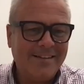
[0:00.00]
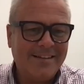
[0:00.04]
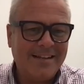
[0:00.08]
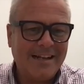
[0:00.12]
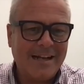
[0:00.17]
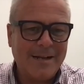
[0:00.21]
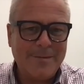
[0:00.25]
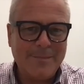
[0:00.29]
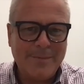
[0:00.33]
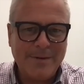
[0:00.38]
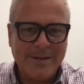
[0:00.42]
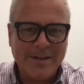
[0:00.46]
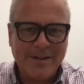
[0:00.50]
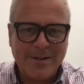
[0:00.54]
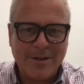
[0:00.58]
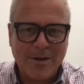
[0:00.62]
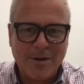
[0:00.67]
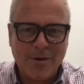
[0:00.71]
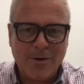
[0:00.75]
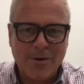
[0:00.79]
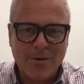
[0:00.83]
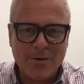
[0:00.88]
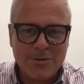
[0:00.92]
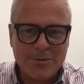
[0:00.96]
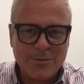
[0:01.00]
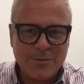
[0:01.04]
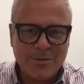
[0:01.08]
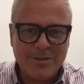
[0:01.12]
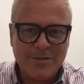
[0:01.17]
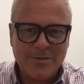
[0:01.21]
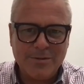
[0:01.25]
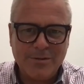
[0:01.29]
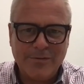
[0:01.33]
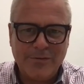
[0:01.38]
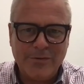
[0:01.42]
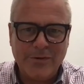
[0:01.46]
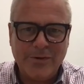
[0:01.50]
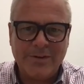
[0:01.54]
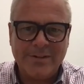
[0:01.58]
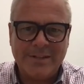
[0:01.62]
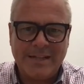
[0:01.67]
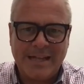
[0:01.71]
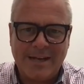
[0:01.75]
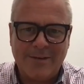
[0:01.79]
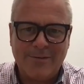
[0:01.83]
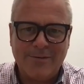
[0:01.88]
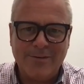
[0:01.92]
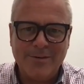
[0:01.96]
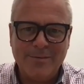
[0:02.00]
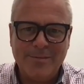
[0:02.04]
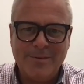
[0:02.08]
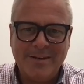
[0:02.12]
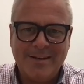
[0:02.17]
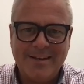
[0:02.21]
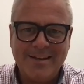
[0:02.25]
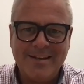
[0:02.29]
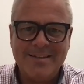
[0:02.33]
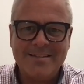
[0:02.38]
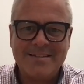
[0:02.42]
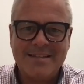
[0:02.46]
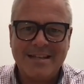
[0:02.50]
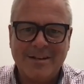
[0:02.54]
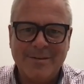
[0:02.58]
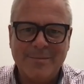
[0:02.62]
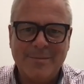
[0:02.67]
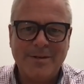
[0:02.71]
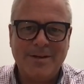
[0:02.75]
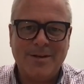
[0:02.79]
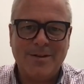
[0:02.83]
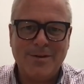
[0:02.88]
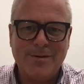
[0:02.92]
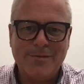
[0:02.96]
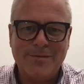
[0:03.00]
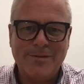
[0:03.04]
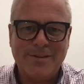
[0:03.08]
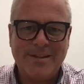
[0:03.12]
I'd be a co-host with the two of you on that one because I'd be all over